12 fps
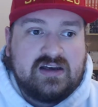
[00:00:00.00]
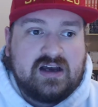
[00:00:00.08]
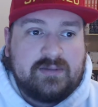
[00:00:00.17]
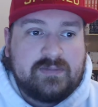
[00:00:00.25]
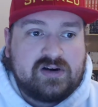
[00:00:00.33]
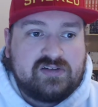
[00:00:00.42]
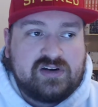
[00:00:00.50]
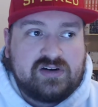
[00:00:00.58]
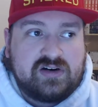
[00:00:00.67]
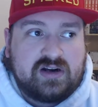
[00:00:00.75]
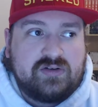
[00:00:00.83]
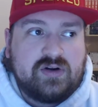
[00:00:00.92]
earlier.
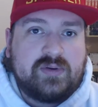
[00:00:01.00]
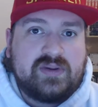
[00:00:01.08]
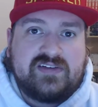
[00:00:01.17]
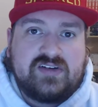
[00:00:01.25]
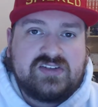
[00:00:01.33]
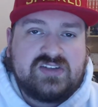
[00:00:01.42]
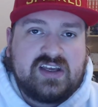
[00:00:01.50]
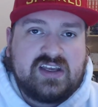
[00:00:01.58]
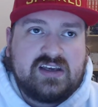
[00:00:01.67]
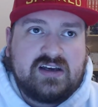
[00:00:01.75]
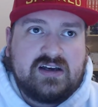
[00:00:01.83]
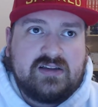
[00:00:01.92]
I don't know what that looks
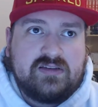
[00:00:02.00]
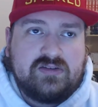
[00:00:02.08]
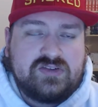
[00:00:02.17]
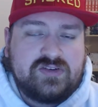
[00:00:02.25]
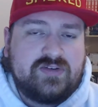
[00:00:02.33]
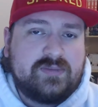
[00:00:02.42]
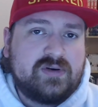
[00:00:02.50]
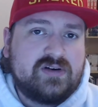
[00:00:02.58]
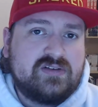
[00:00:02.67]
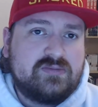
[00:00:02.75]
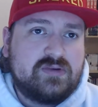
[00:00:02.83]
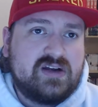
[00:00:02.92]
like. Those November
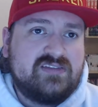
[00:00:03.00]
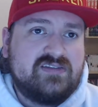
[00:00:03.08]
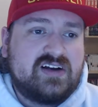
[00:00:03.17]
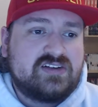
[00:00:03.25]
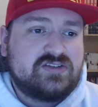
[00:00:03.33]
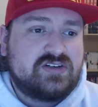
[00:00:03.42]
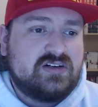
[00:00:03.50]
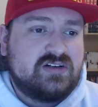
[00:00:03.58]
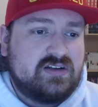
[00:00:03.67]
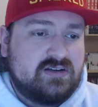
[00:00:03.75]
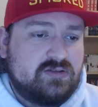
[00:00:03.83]
reading logs are gonna,